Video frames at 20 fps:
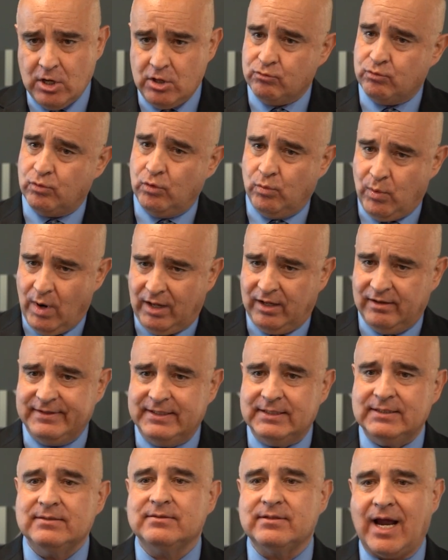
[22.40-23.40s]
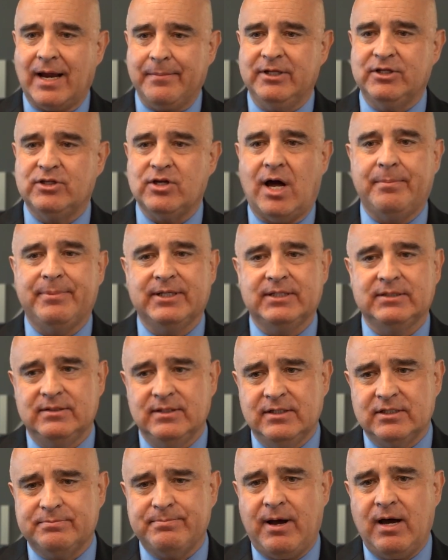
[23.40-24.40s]
Through relevant, timely topics,
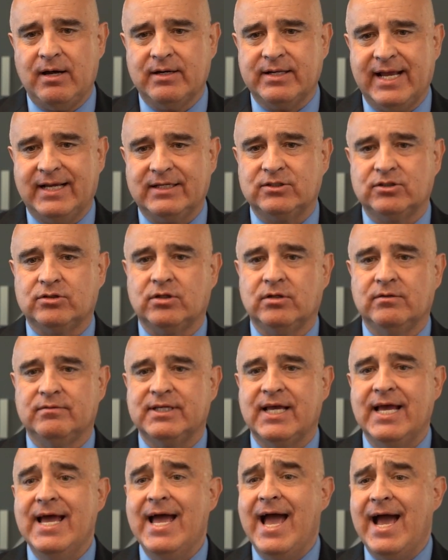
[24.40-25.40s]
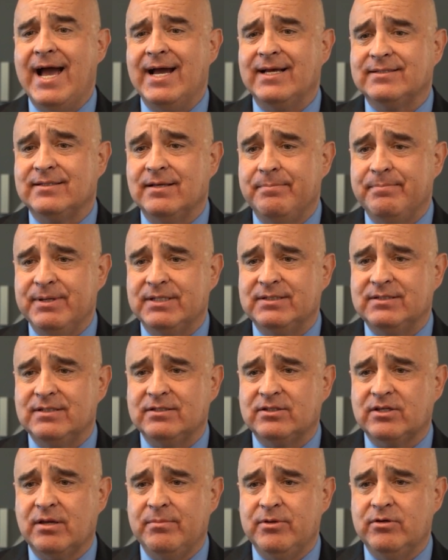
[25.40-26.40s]
this podcast serves as the
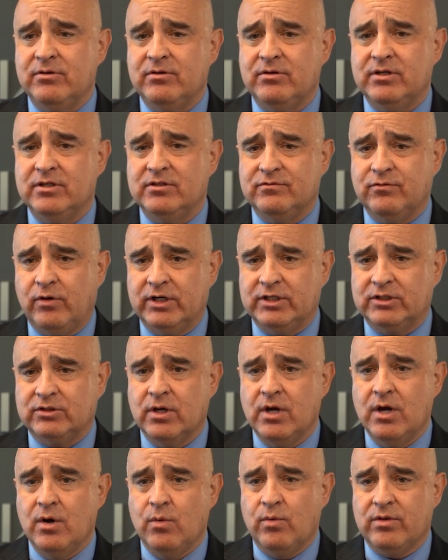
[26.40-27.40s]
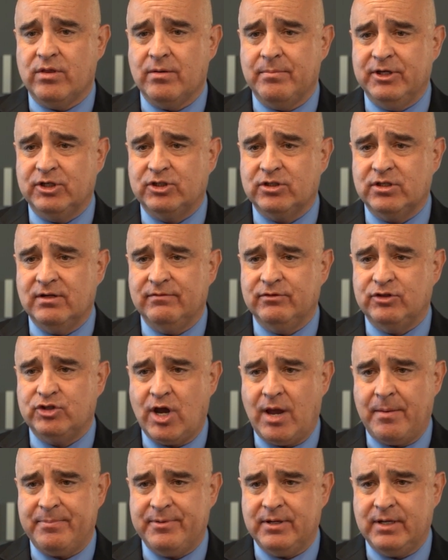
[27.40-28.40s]
business community's voice with a mission of
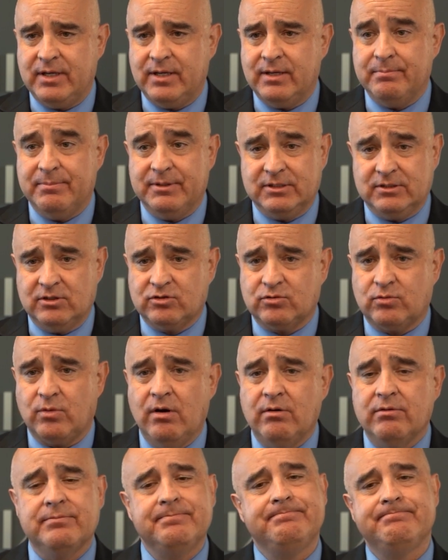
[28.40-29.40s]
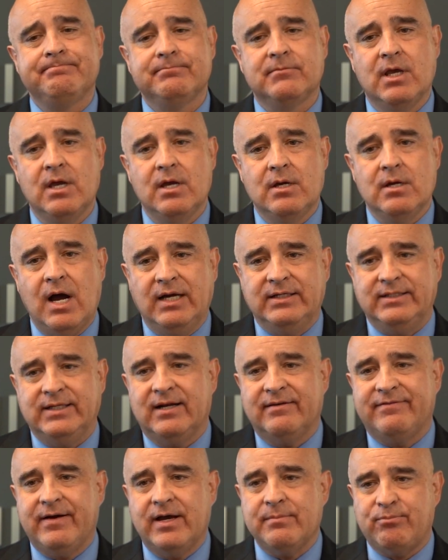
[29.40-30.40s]
championing business growth,
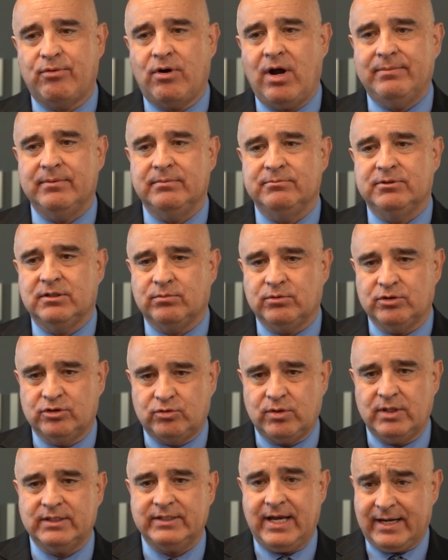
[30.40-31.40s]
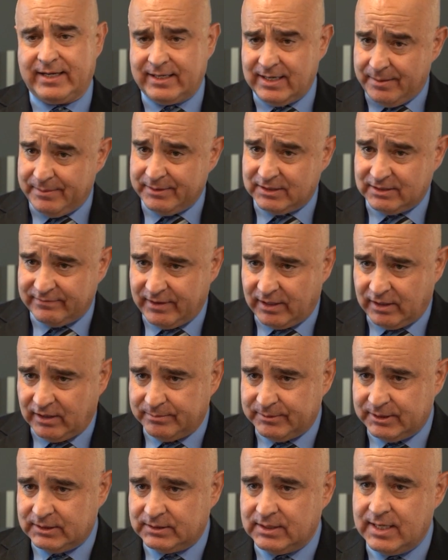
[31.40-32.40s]
identifying problems that restrict economic
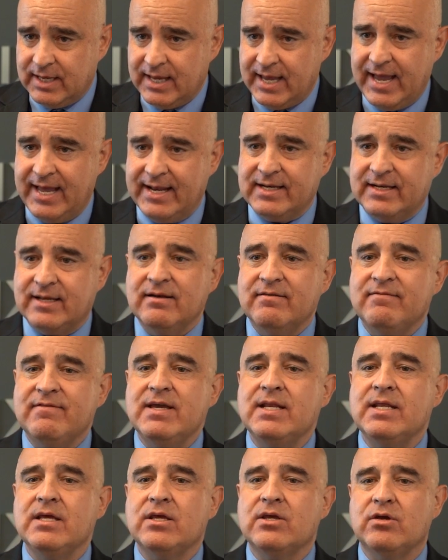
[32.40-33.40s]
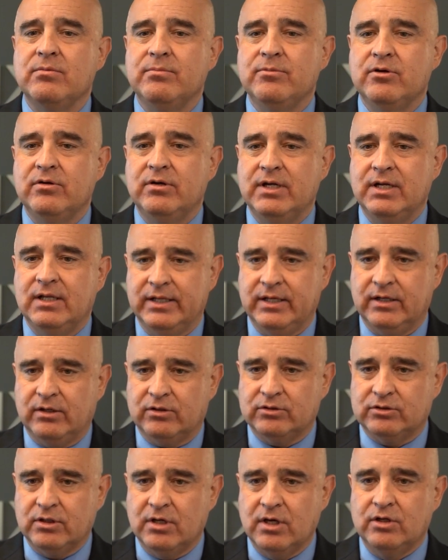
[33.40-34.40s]
development, and convening community
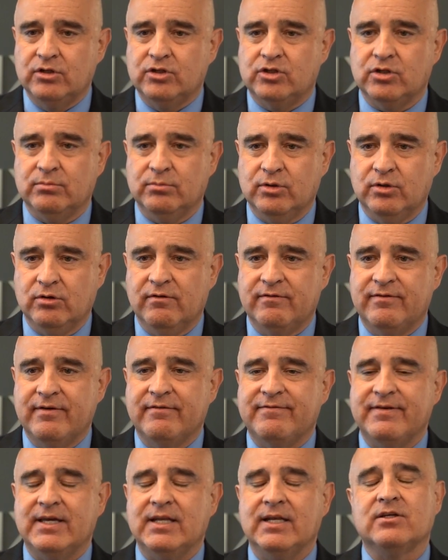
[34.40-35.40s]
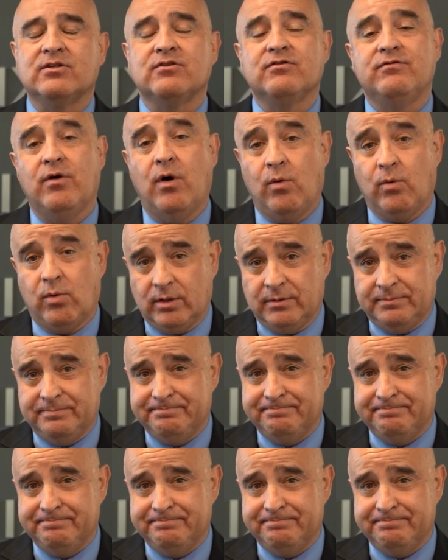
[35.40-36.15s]
leaders to move Phoenix forward.